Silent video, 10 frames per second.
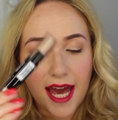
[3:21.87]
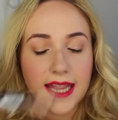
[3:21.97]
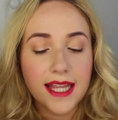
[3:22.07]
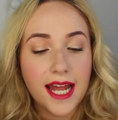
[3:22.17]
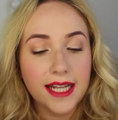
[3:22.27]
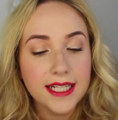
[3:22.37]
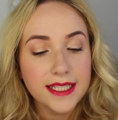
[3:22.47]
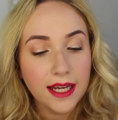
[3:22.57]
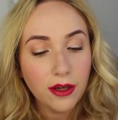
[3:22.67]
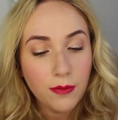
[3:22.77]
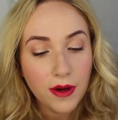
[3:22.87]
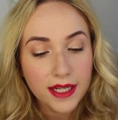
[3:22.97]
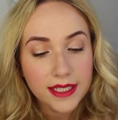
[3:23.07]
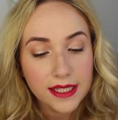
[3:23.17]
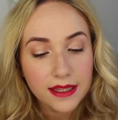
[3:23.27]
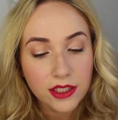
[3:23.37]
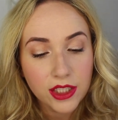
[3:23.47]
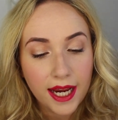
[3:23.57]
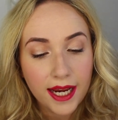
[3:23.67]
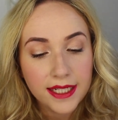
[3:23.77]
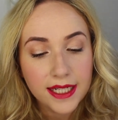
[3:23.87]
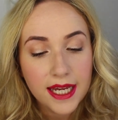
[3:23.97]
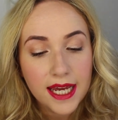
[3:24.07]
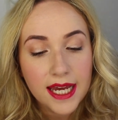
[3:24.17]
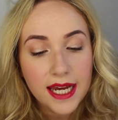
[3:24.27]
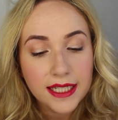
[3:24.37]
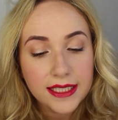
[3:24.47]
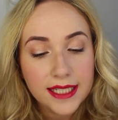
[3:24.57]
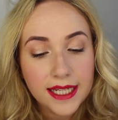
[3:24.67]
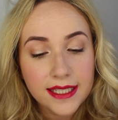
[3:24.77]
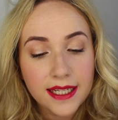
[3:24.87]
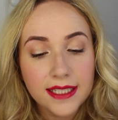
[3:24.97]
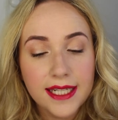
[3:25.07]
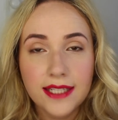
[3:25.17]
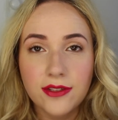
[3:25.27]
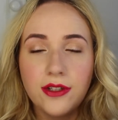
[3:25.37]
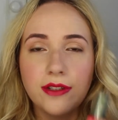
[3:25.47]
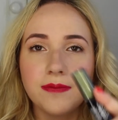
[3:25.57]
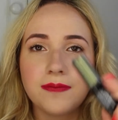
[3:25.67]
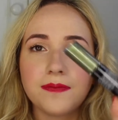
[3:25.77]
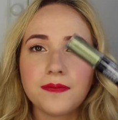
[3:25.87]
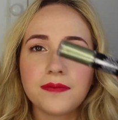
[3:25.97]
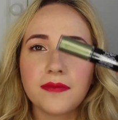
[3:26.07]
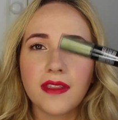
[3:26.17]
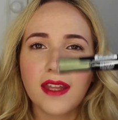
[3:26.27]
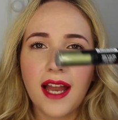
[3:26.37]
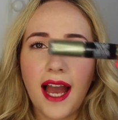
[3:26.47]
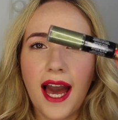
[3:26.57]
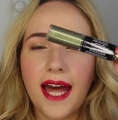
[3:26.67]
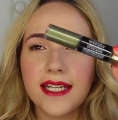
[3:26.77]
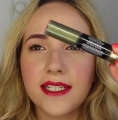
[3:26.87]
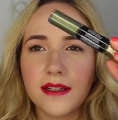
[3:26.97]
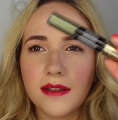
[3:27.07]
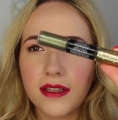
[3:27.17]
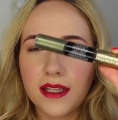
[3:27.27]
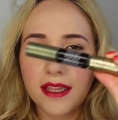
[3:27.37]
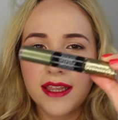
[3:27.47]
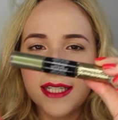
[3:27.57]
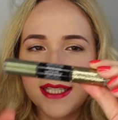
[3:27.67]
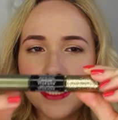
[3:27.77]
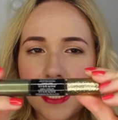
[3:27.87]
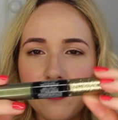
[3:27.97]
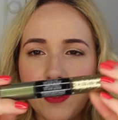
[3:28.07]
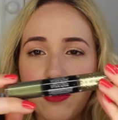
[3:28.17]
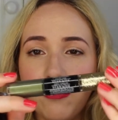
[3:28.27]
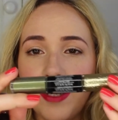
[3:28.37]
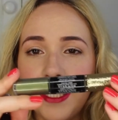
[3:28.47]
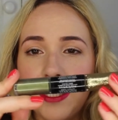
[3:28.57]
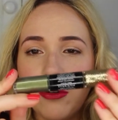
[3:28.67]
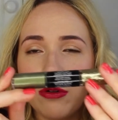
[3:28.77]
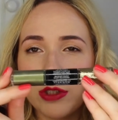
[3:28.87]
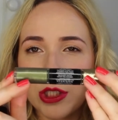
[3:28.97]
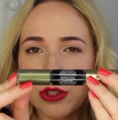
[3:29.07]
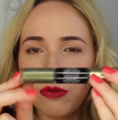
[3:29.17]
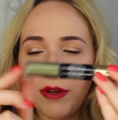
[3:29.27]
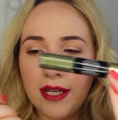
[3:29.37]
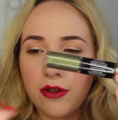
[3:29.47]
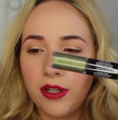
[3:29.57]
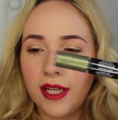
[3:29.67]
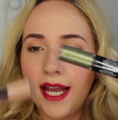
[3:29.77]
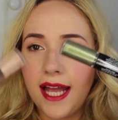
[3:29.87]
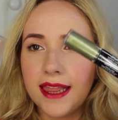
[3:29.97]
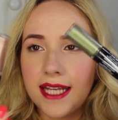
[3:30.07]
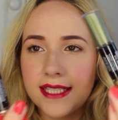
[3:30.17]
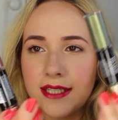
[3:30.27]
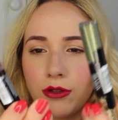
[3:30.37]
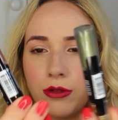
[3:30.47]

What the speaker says: And then the second one is in the shade Desert Dazzle, and this is kind of like a really gorgeous green colour, and this is